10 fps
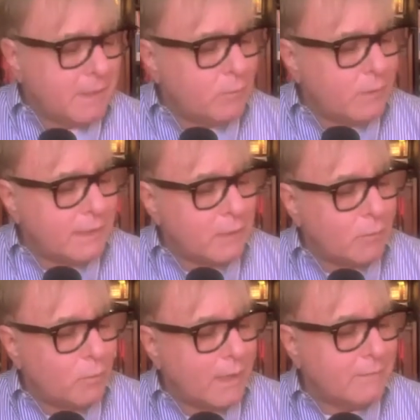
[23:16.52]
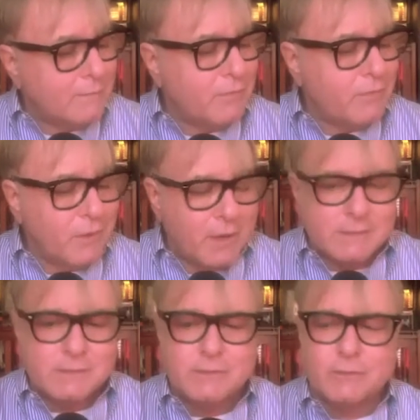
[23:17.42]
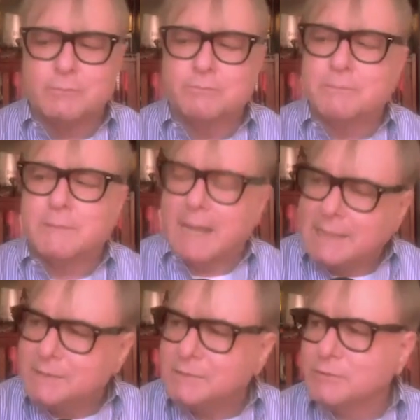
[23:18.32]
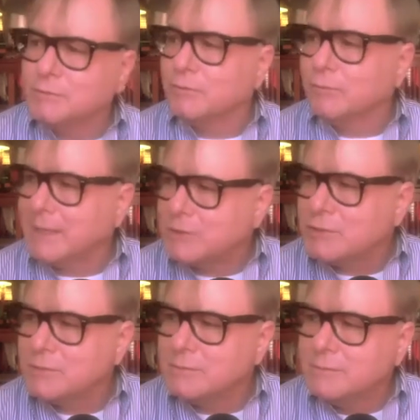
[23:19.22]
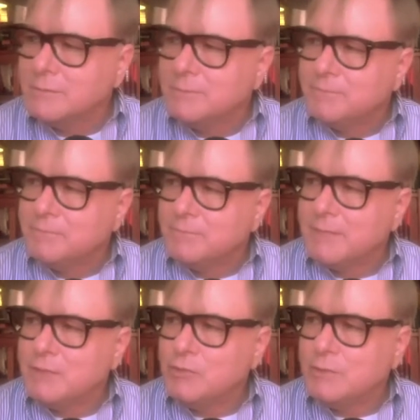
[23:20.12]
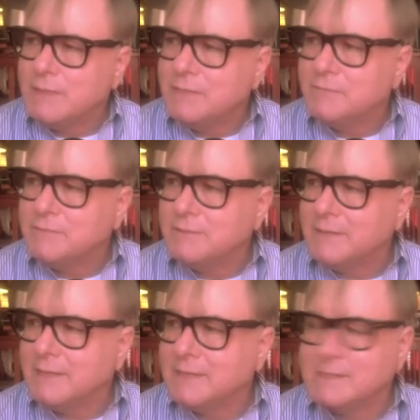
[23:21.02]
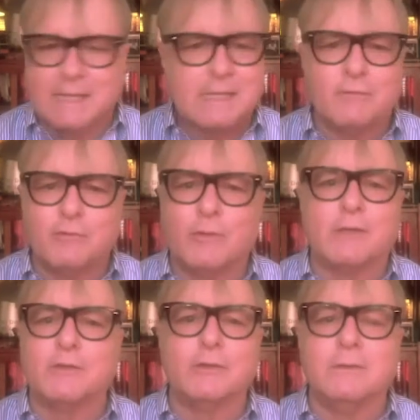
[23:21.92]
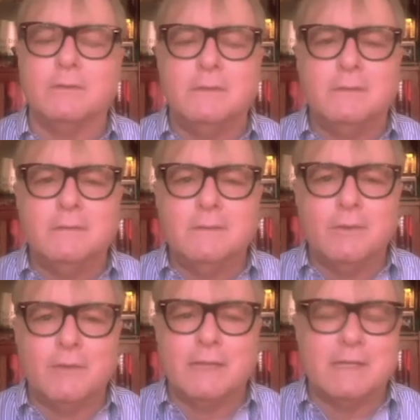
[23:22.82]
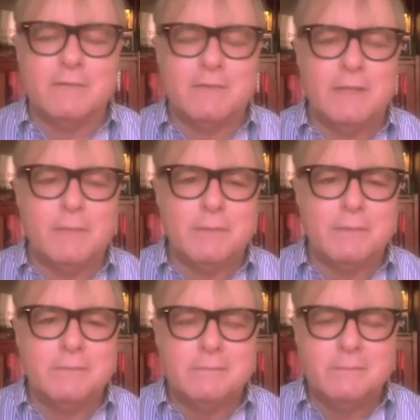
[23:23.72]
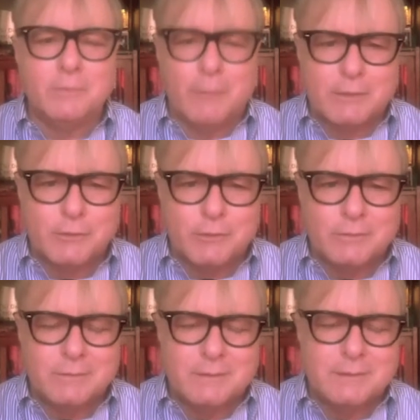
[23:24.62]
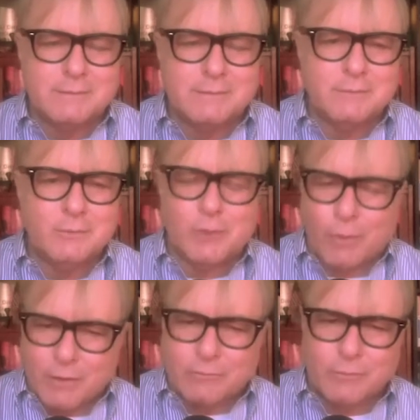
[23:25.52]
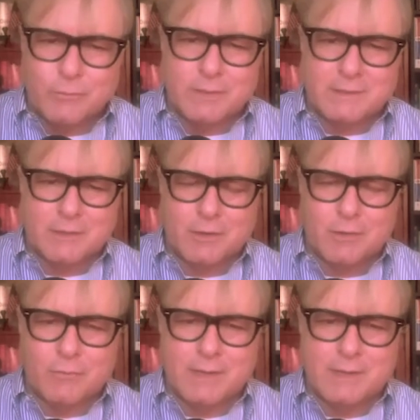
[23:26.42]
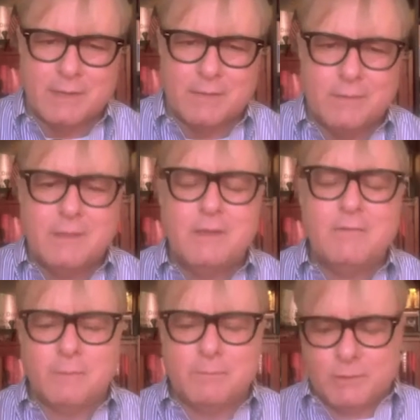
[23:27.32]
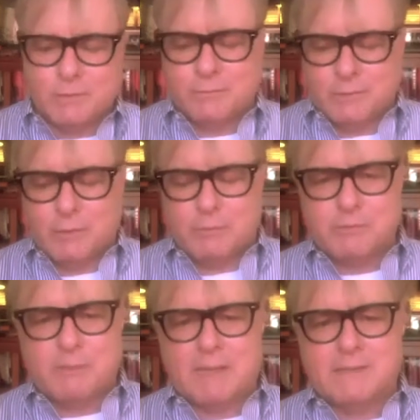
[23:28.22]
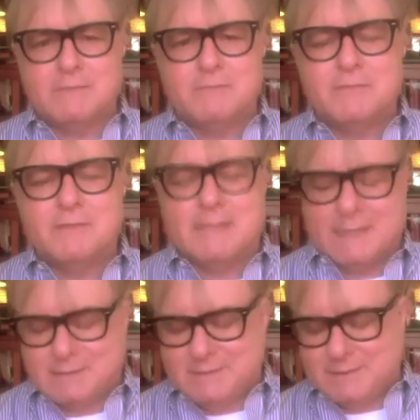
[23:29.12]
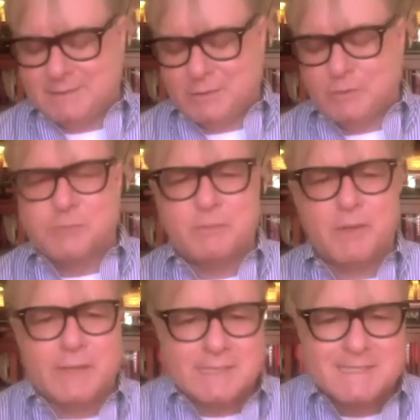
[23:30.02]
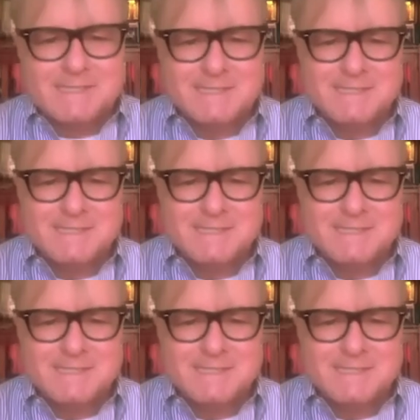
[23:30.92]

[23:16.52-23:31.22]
Well, what thoughts or guidance or direction might you give to that executive director or that development director who are going through what they are right now from your perspective and your experience?